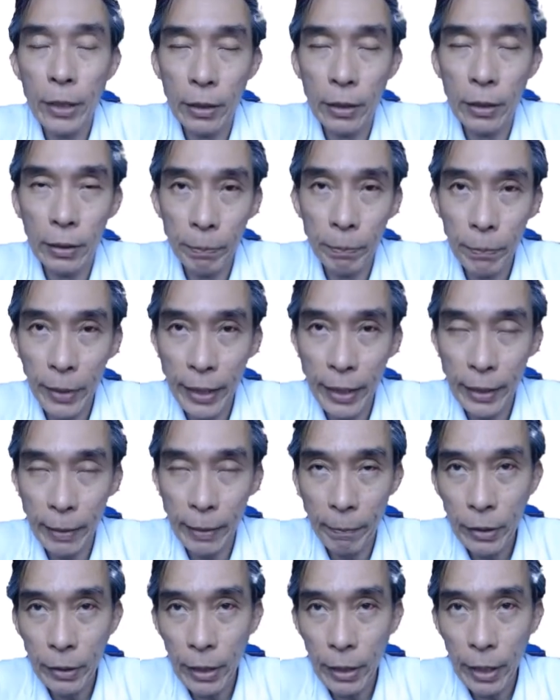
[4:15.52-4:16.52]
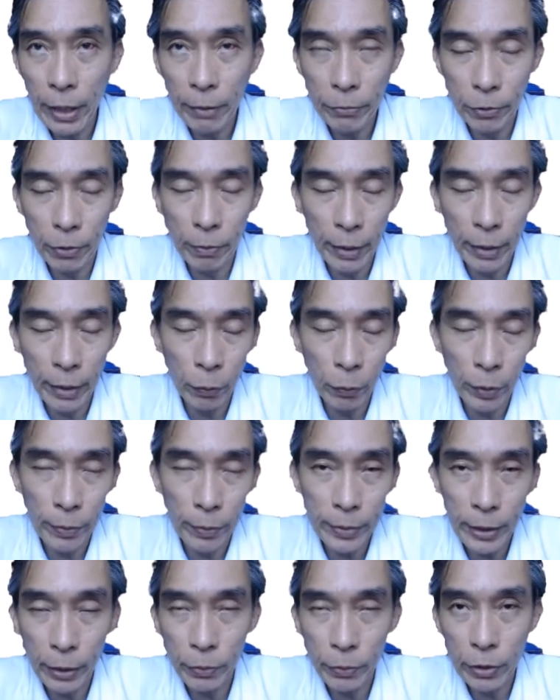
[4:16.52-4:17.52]
plate number for my website,
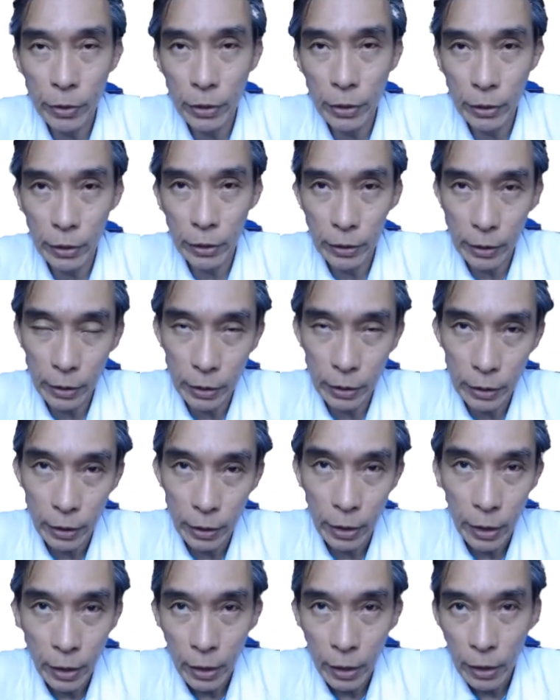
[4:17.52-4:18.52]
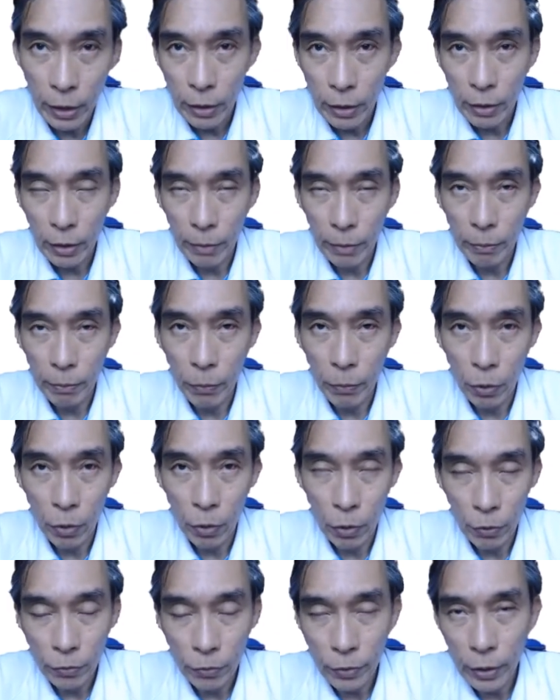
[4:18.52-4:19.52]
which is more of
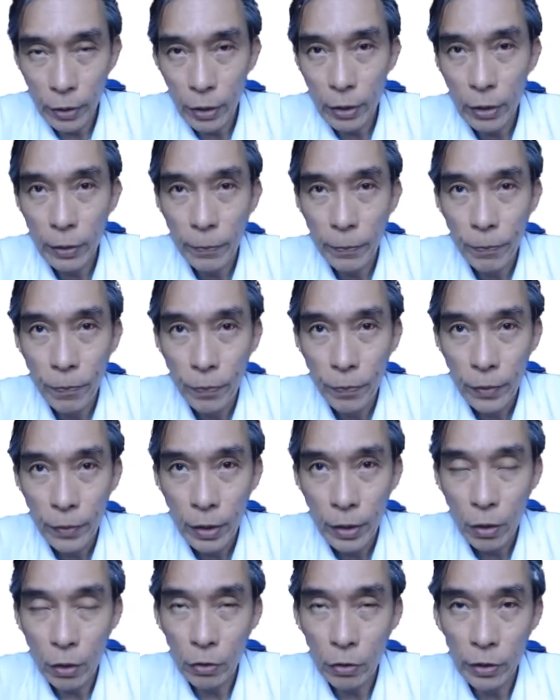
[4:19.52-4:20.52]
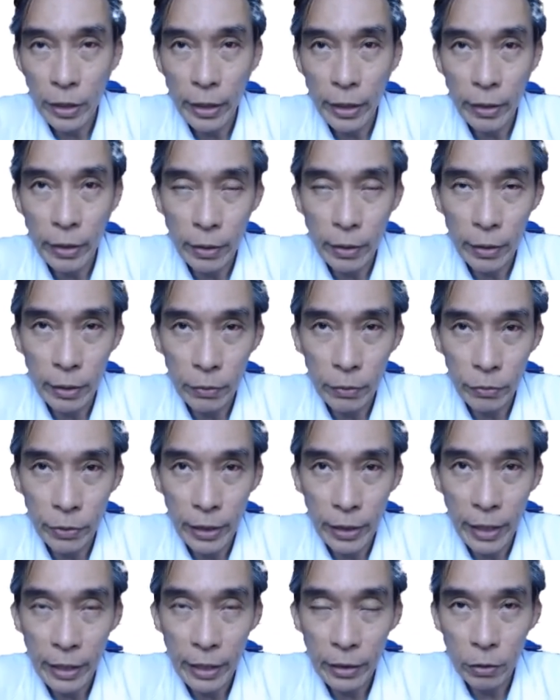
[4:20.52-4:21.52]
content
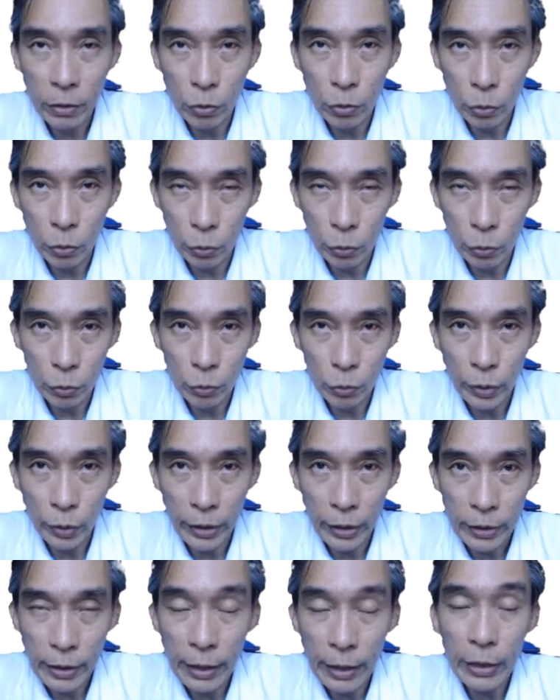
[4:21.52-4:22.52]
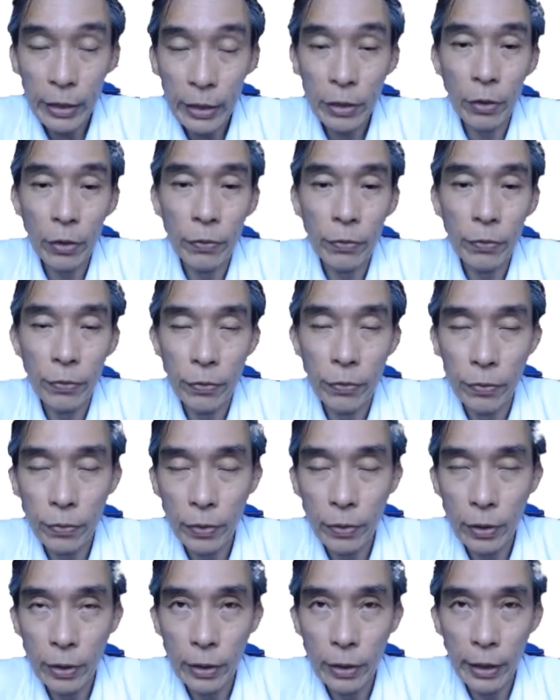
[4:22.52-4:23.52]
related to study of the
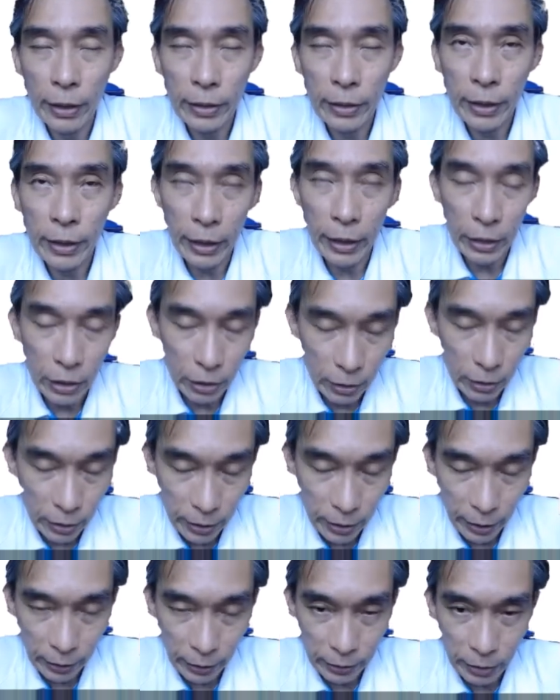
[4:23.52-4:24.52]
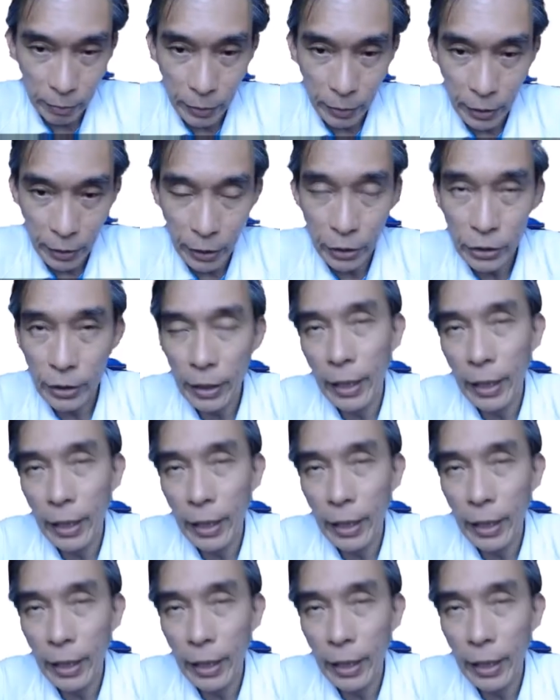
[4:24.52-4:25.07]
estate agent's examination.